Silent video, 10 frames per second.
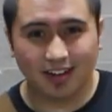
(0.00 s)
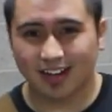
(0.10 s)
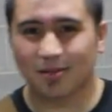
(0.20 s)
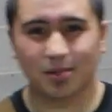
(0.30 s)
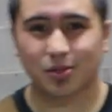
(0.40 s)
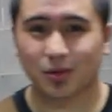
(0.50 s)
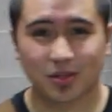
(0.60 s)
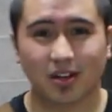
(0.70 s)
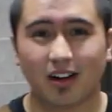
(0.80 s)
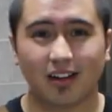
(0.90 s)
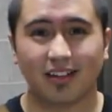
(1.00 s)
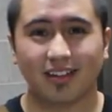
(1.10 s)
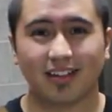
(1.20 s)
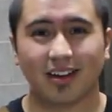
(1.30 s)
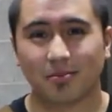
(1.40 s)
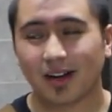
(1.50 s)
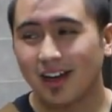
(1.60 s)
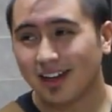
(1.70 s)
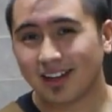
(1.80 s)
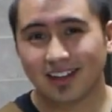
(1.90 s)
I got my shorts on, got
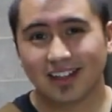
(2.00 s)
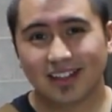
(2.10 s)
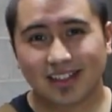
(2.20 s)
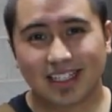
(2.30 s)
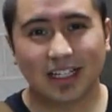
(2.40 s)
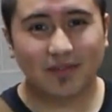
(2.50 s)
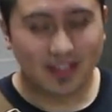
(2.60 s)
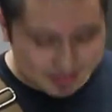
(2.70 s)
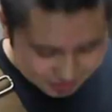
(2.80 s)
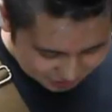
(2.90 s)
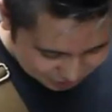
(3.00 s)
my sleeveless